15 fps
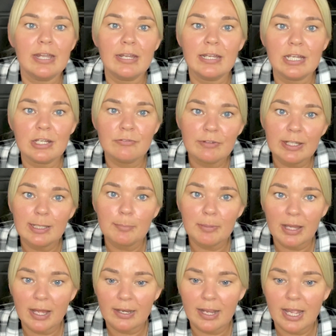you need to really
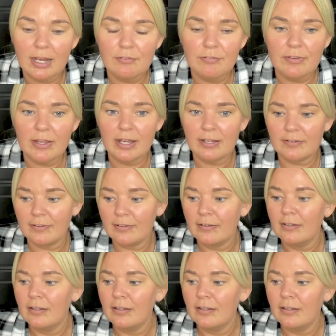plan ahead for that.